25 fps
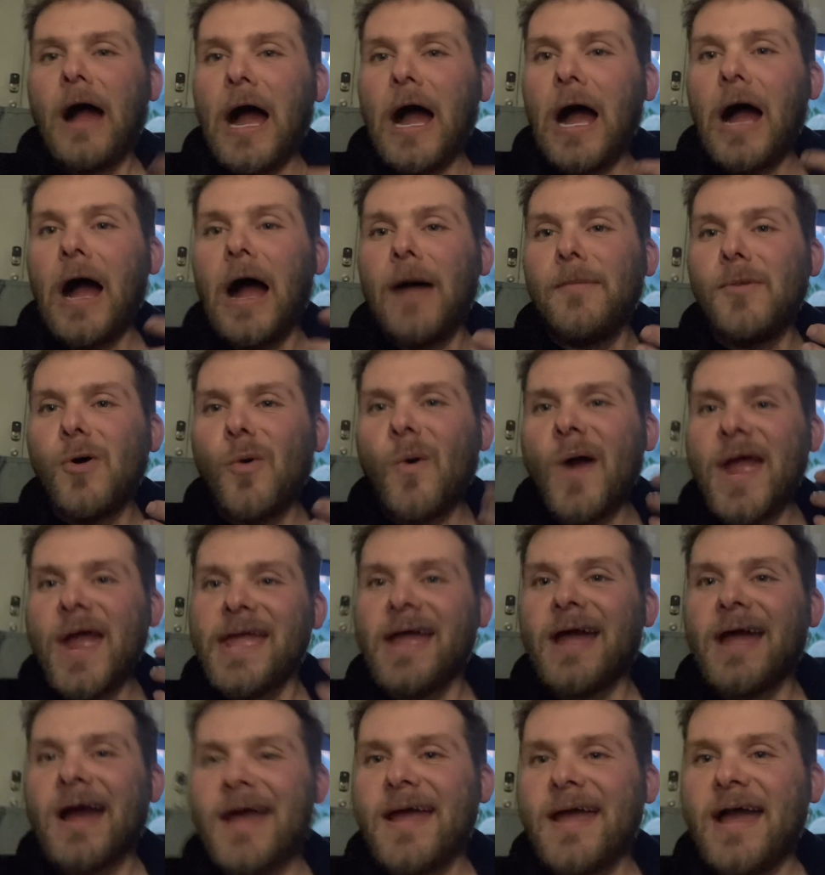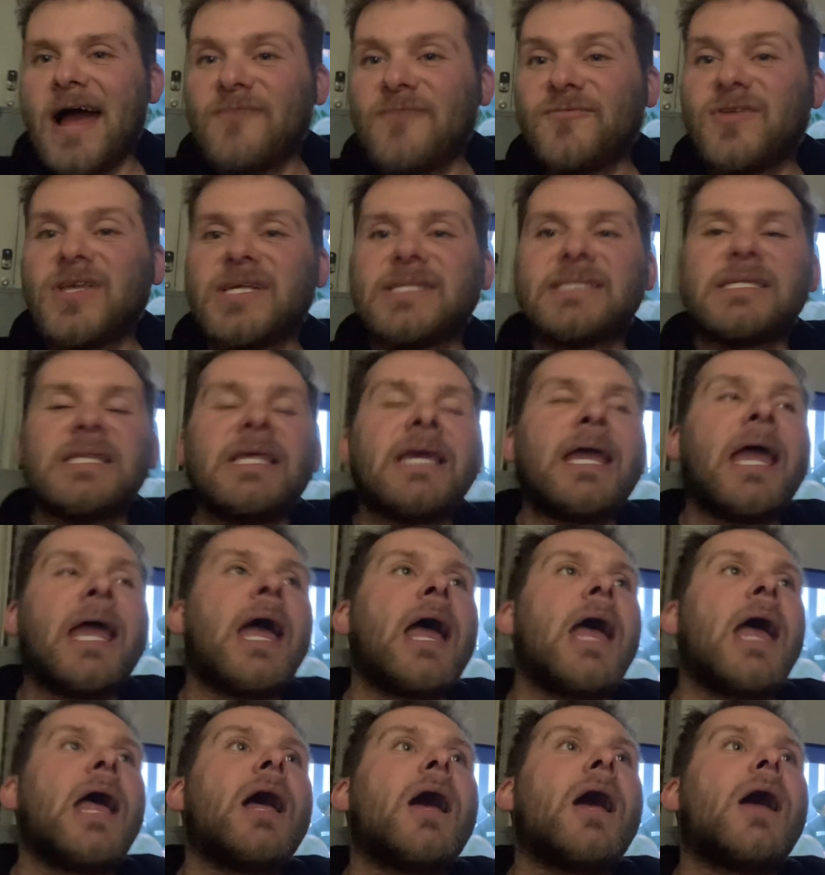I'm a white guy, obviously.
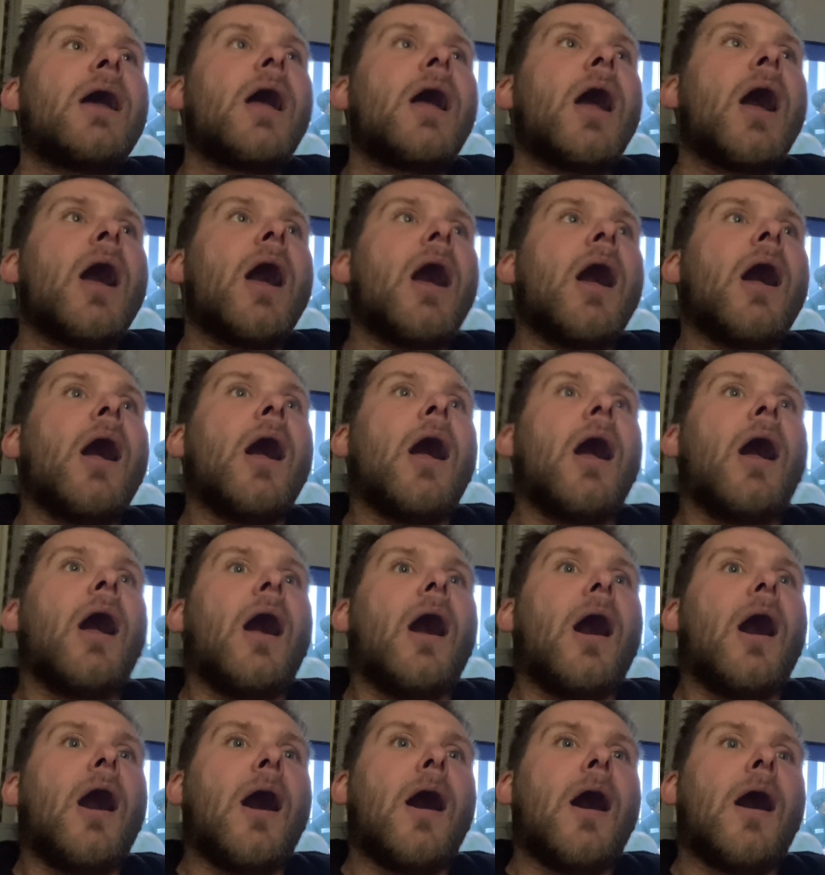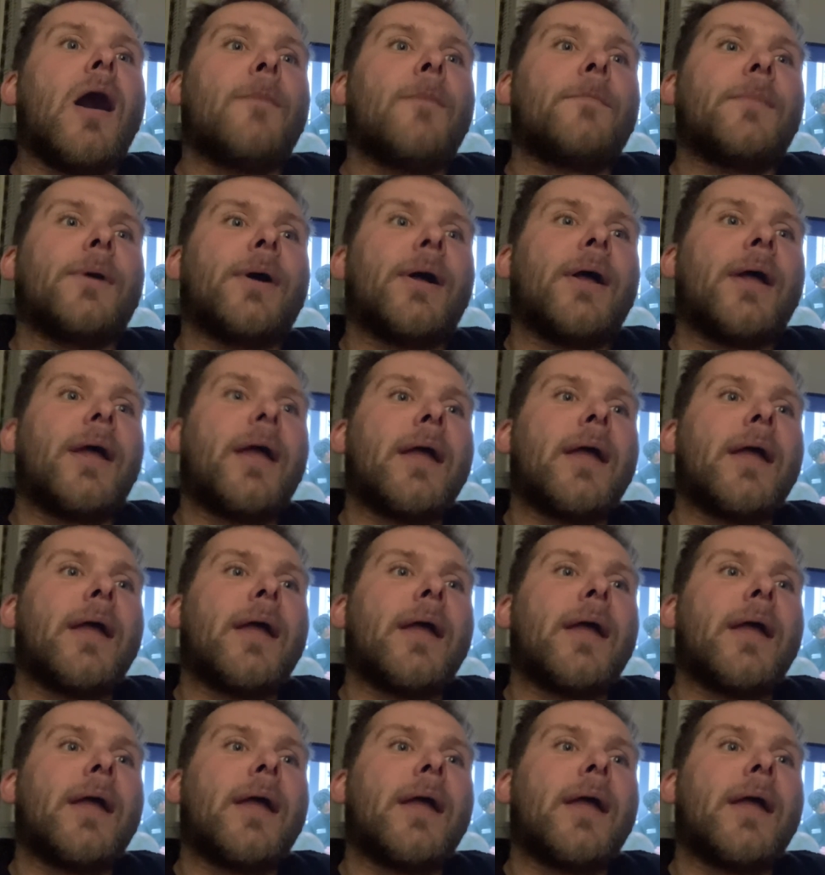And